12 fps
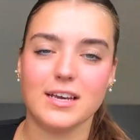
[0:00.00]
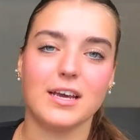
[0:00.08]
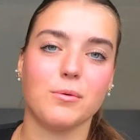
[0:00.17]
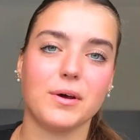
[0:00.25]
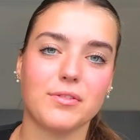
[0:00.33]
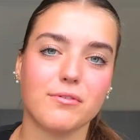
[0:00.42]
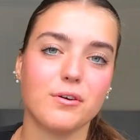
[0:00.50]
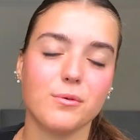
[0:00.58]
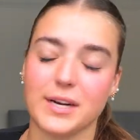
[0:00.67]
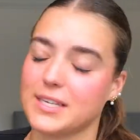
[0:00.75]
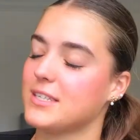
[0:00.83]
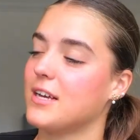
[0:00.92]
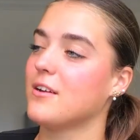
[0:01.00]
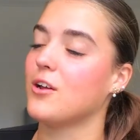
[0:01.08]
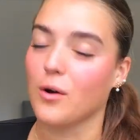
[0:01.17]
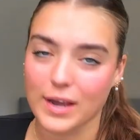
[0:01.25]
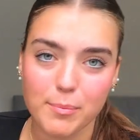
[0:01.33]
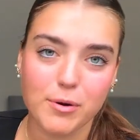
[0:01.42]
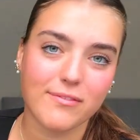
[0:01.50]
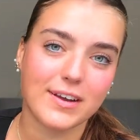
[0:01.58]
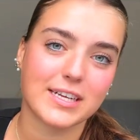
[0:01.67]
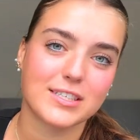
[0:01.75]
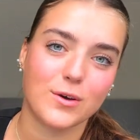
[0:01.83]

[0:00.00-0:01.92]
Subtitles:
it went through, and I said, okay, perfect.